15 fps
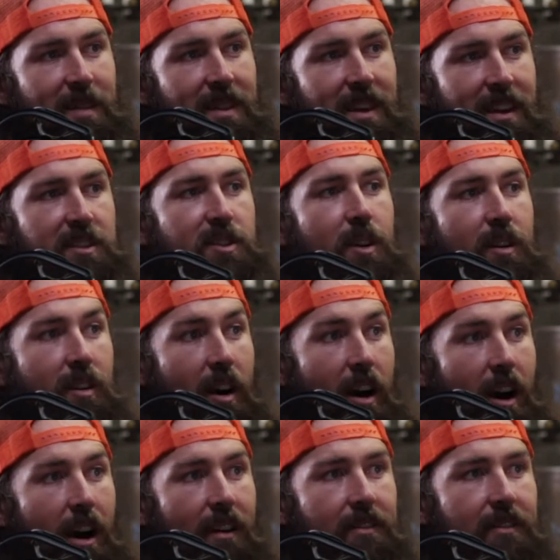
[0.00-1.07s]
That took
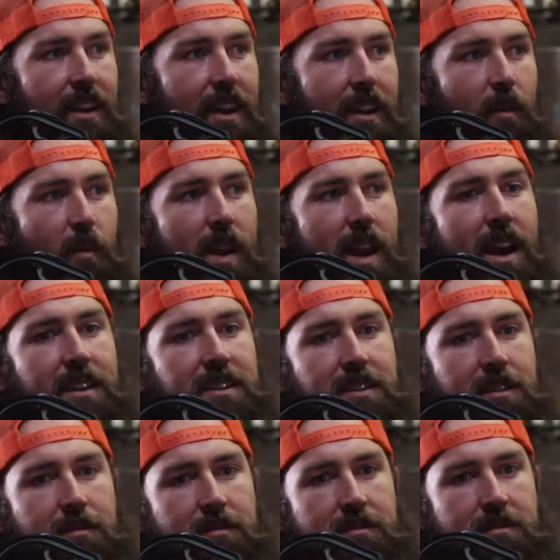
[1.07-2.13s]
off, and then we had
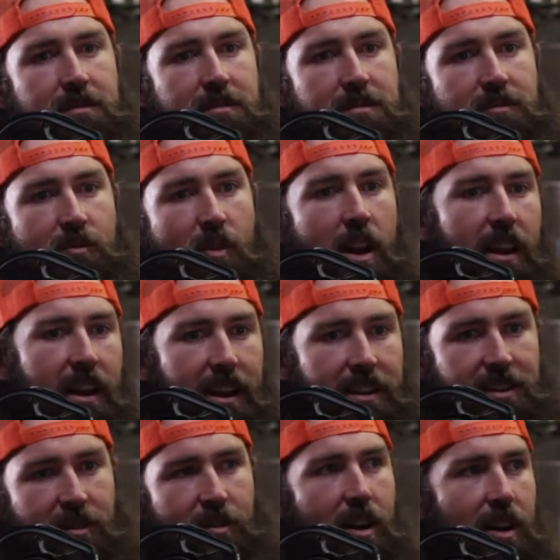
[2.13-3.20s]
to run it as
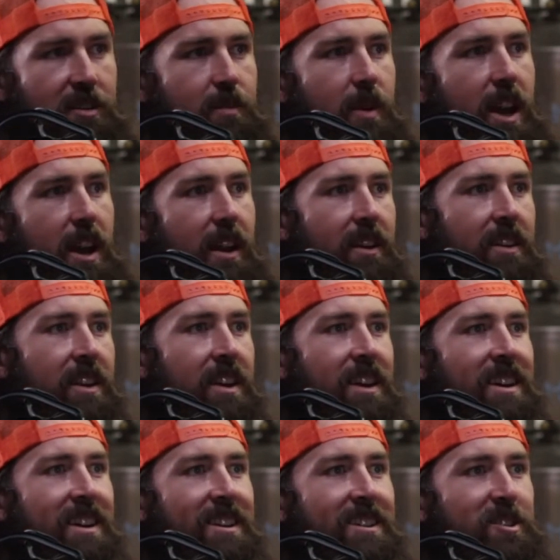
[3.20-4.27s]
a garage band
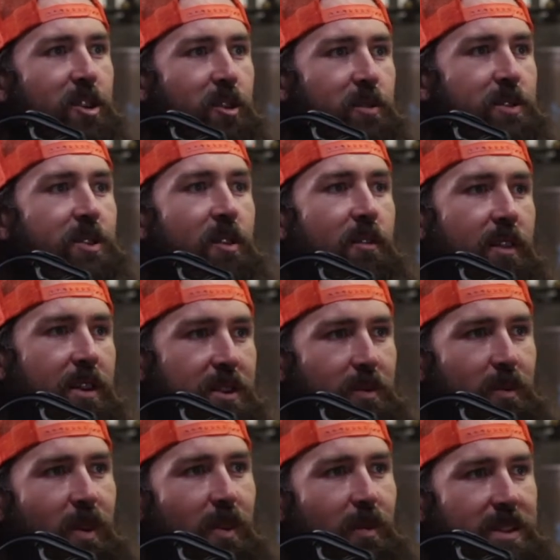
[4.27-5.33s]
to service
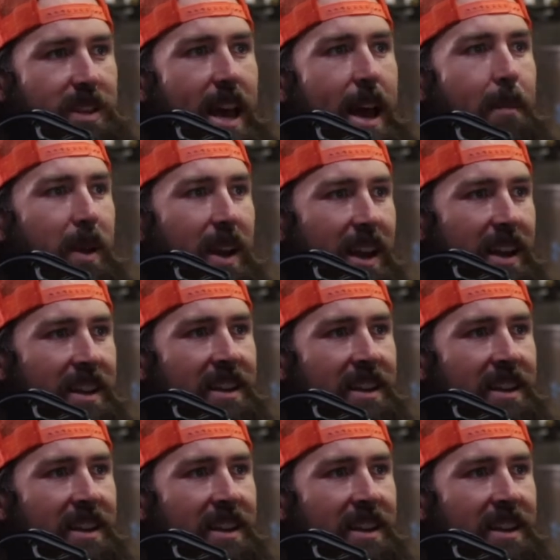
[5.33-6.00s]
what was happening.